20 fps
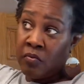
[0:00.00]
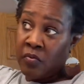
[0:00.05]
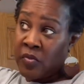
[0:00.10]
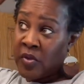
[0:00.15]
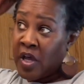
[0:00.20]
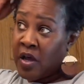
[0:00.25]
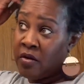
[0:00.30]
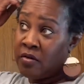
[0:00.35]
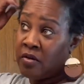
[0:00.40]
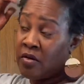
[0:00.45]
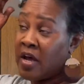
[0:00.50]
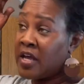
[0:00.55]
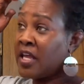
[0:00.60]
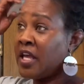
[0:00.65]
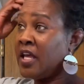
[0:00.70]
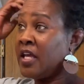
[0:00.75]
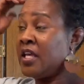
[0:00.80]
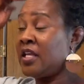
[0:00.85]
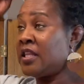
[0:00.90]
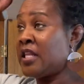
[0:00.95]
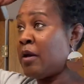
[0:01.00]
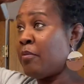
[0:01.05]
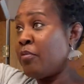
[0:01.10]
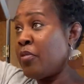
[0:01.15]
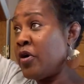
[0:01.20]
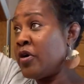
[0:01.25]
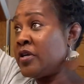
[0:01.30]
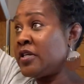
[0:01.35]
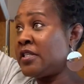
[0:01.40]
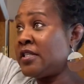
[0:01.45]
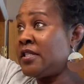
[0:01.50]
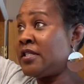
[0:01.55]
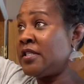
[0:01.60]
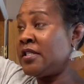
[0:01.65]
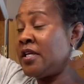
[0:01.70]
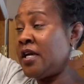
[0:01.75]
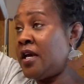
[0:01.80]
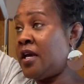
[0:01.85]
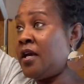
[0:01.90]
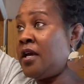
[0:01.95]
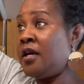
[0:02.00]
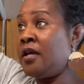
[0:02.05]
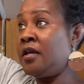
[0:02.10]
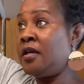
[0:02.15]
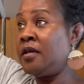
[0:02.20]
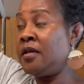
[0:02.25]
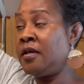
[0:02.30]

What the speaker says: I don't know, I can't get that part to stay.